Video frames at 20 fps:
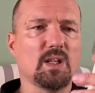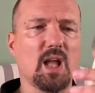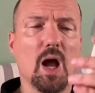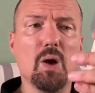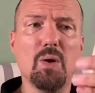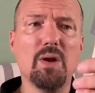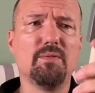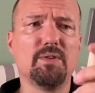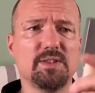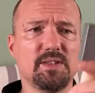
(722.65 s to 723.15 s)

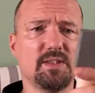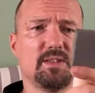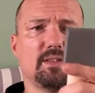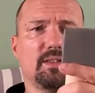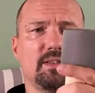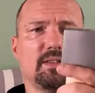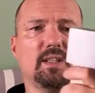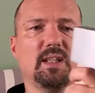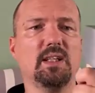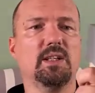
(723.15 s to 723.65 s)
However, this
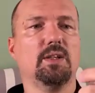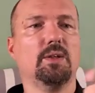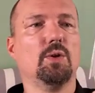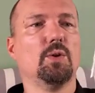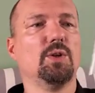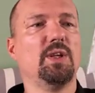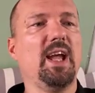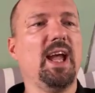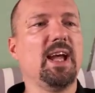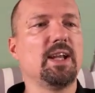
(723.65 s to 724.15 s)
is still a
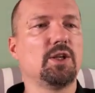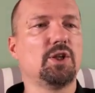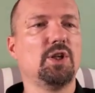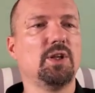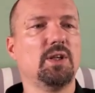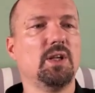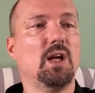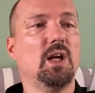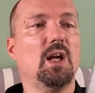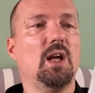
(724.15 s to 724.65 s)
good
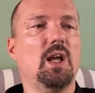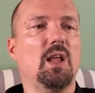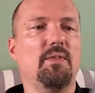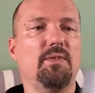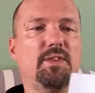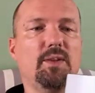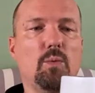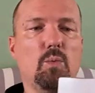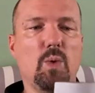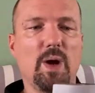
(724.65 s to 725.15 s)
hatchet
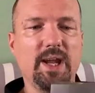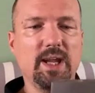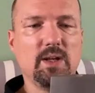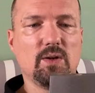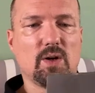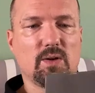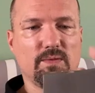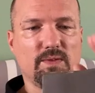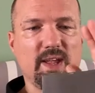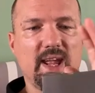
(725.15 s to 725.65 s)
the weight
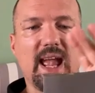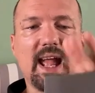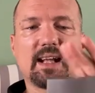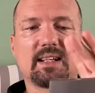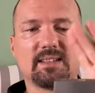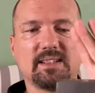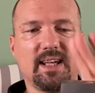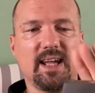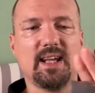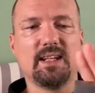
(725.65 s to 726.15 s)
of the
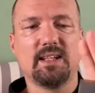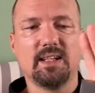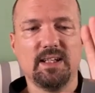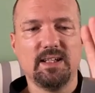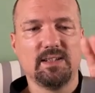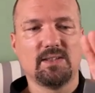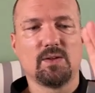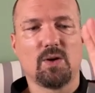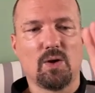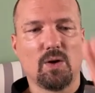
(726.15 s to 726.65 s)
axe head
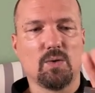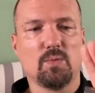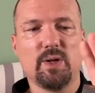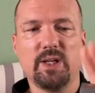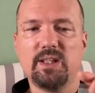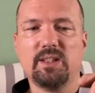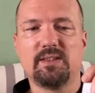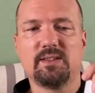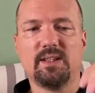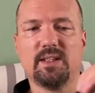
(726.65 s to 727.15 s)
is
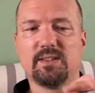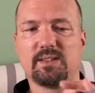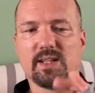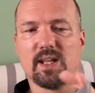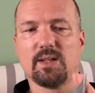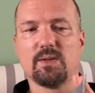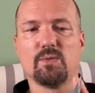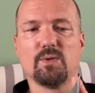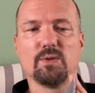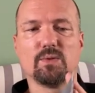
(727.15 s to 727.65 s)
already
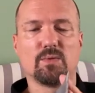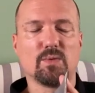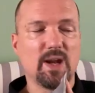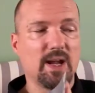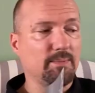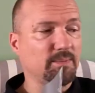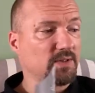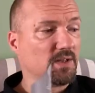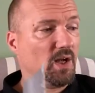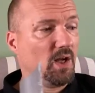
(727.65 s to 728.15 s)
600
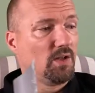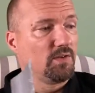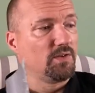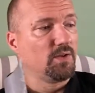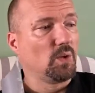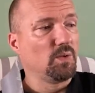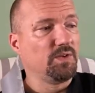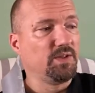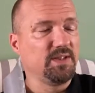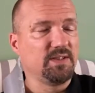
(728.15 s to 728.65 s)
grams,
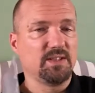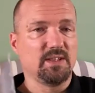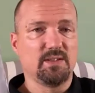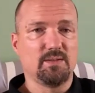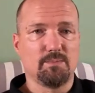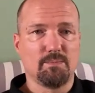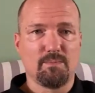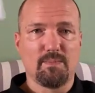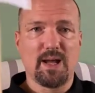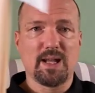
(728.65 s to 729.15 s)
though this
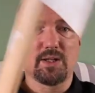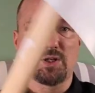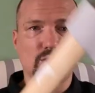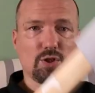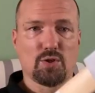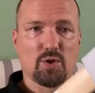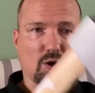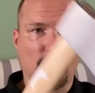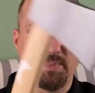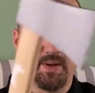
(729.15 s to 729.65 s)
is
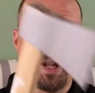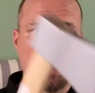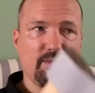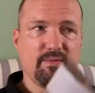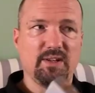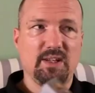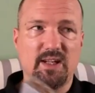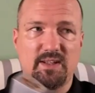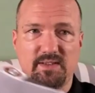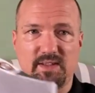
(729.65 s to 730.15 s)
much top
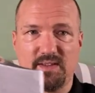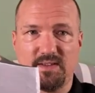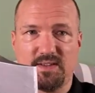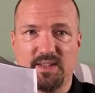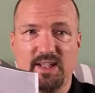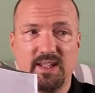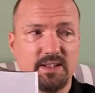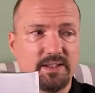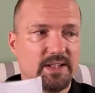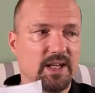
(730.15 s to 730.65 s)
heavier than
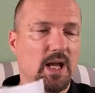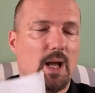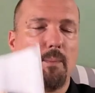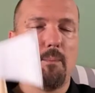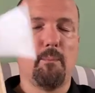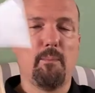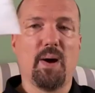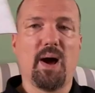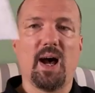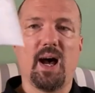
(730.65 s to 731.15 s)
these,
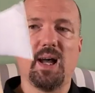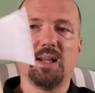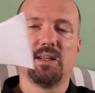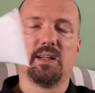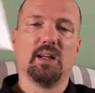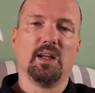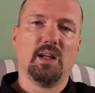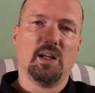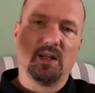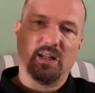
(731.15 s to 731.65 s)

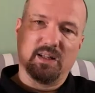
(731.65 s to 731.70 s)
but